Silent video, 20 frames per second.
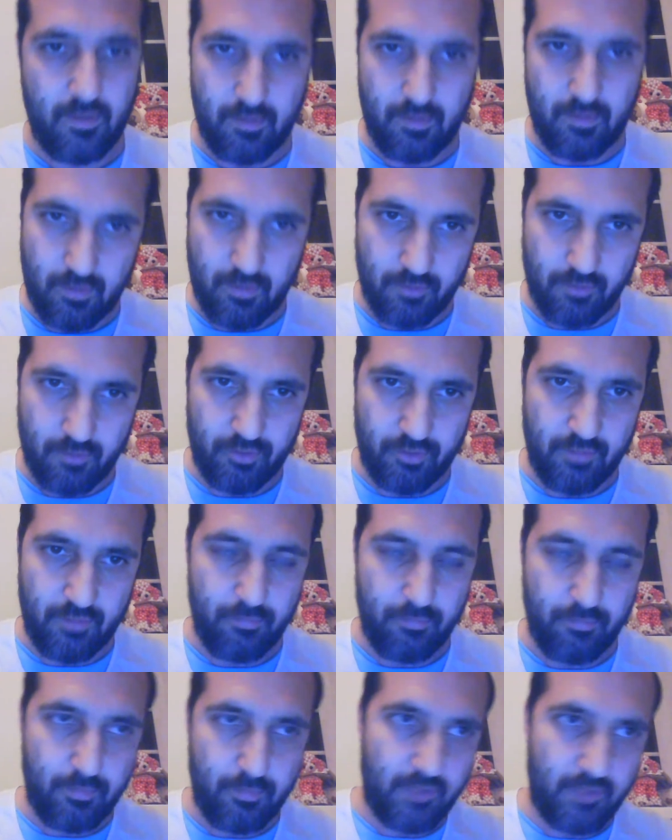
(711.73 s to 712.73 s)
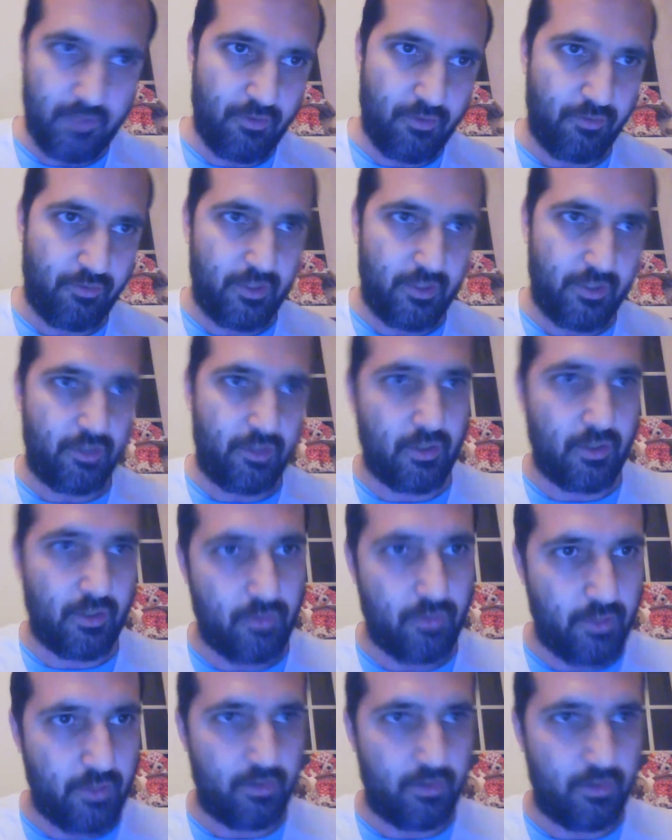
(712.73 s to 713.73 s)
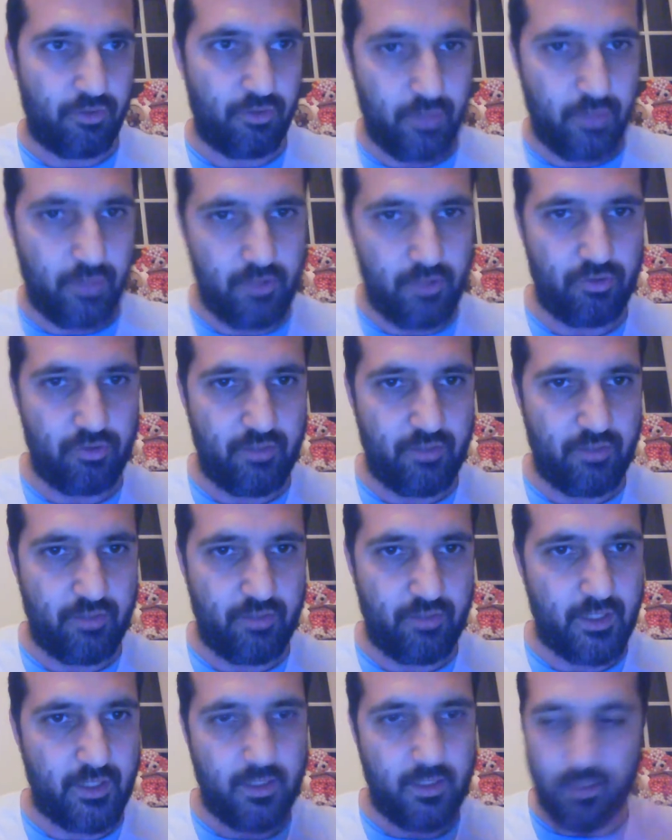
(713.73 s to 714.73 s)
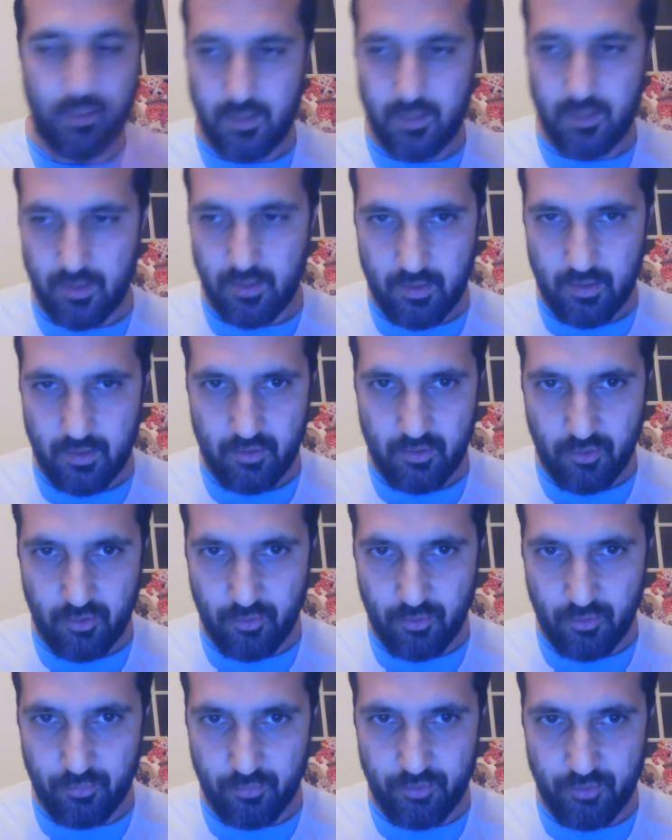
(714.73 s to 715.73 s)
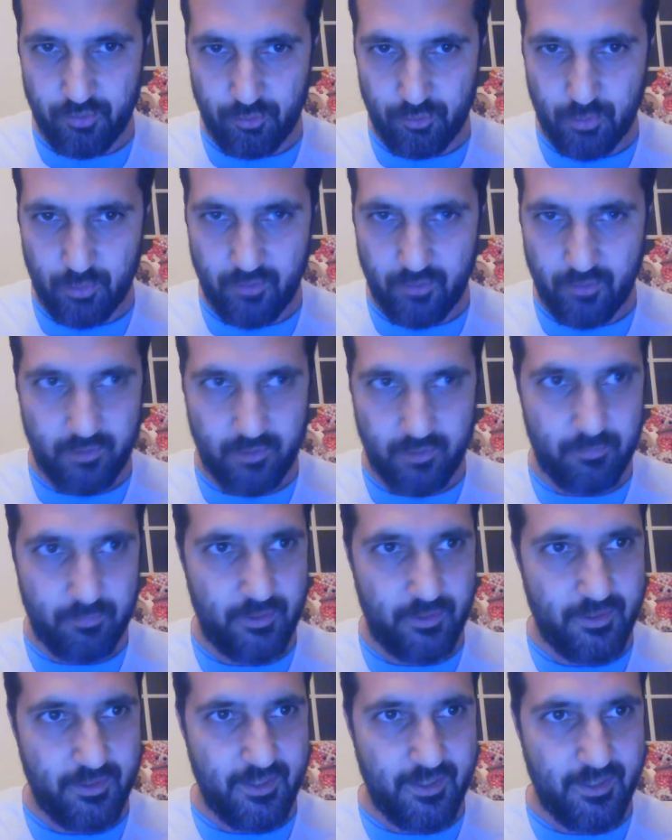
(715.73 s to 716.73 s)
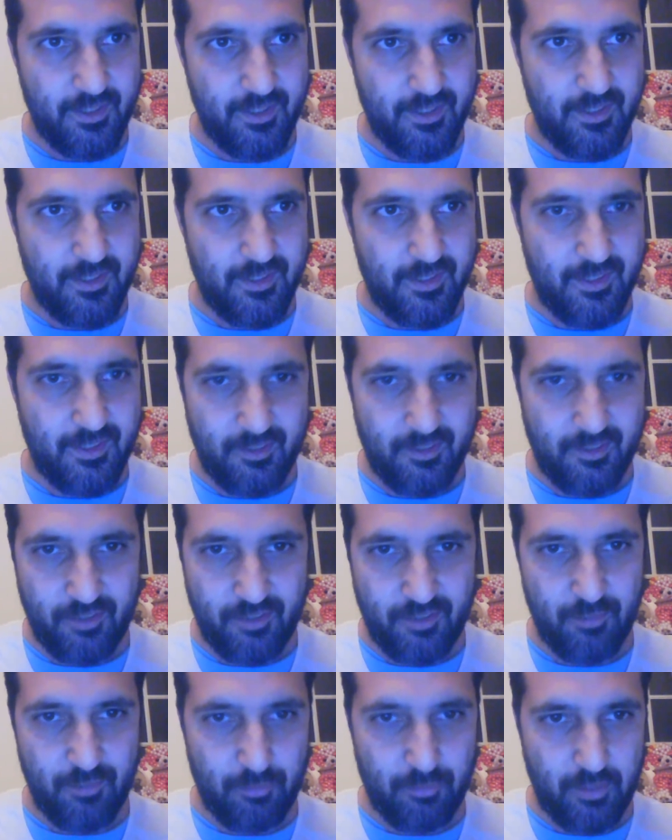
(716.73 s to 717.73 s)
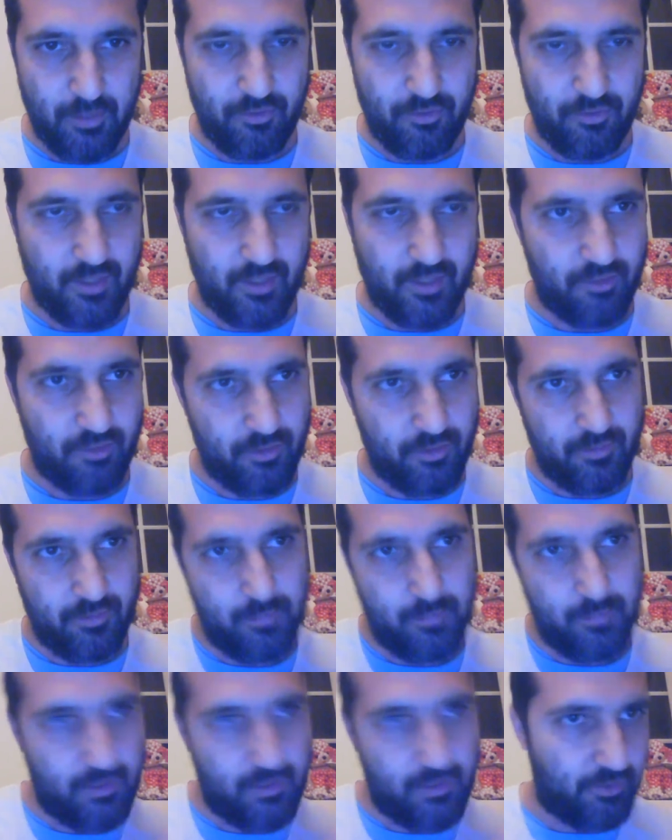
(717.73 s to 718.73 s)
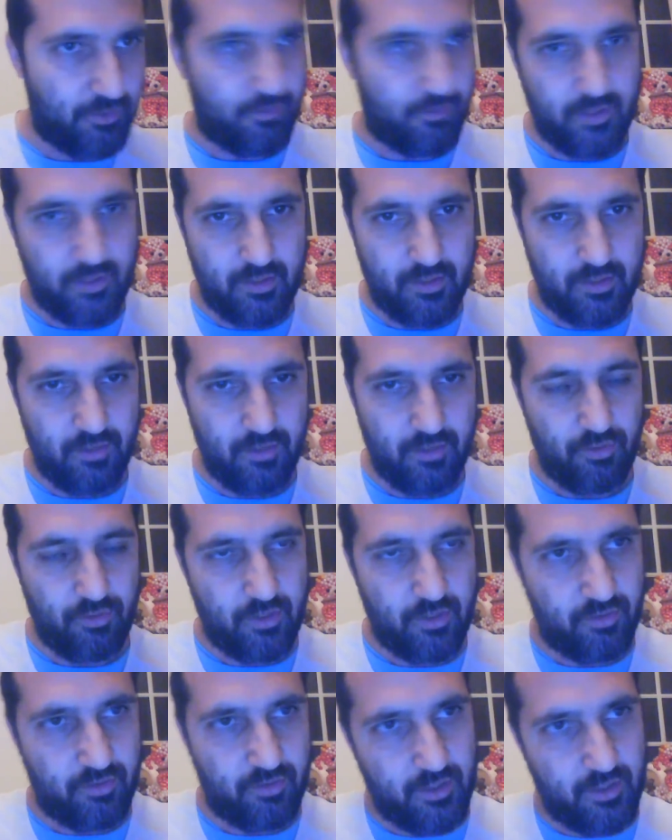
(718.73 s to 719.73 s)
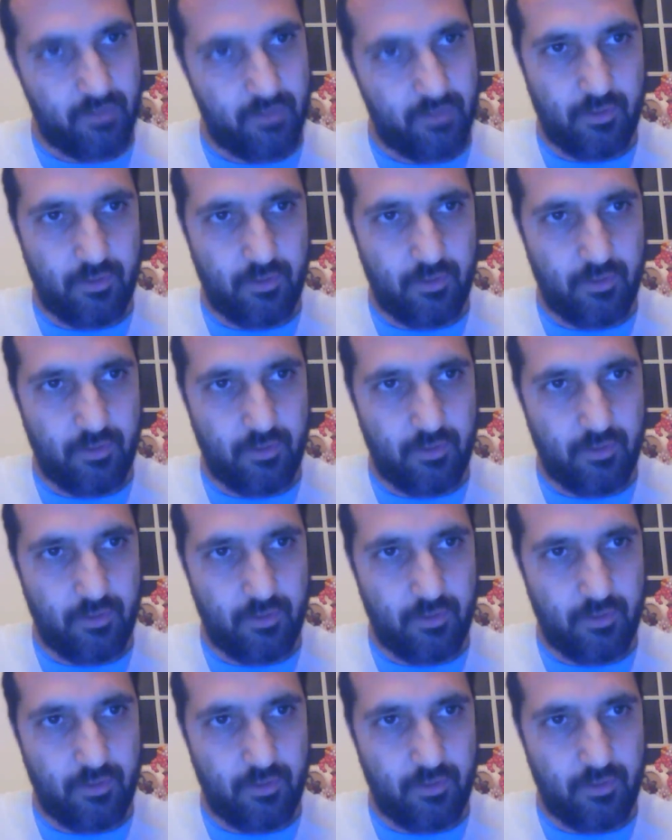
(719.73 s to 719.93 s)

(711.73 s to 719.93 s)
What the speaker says: Obviously, please feel free to agree or disagree as you see fit. All views welcomed. Freedom of speech and all that, so please feel free to disagree and say, or